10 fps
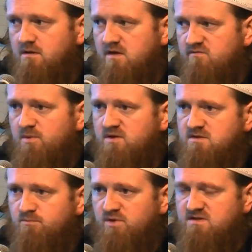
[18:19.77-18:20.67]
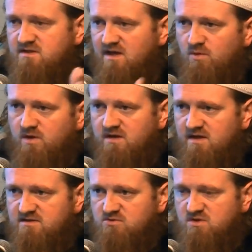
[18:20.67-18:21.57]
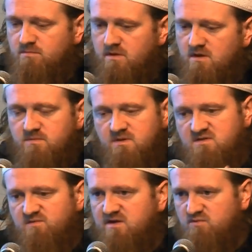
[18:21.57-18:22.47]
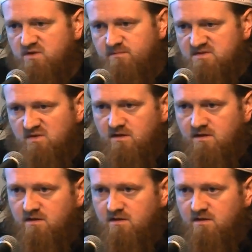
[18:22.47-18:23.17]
If a person prays it in that way and adheres to the madhab, it is fine for them as well.